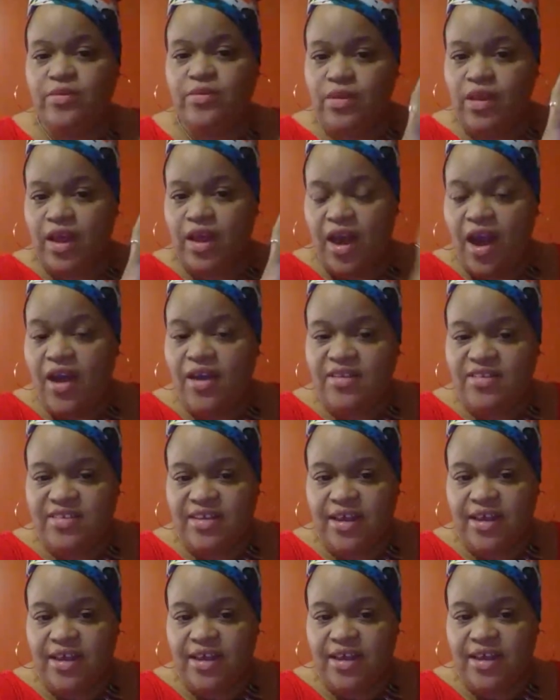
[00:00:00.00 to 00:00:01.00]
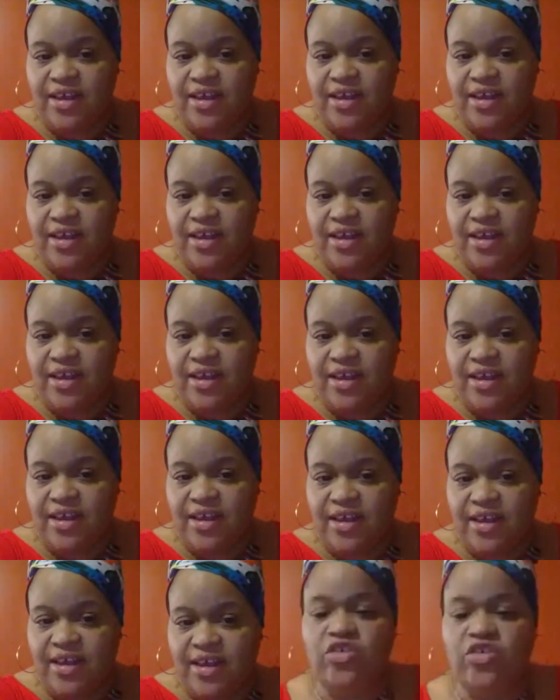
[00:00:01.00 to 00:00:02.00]
concept she's
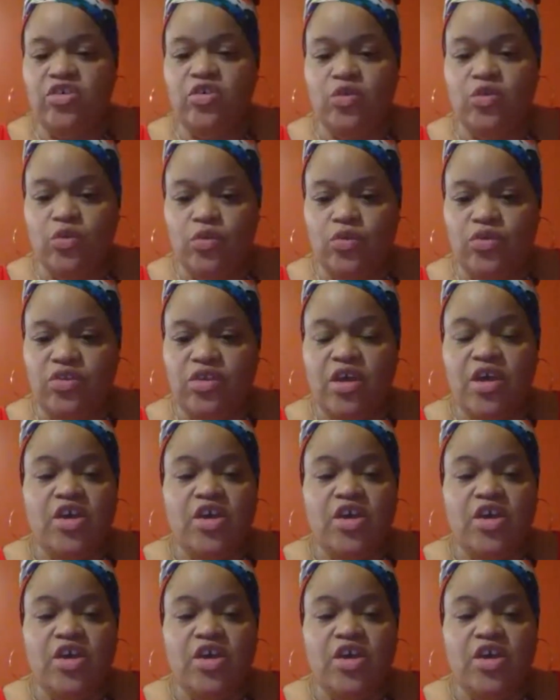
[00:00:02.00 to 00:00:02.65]
going to use.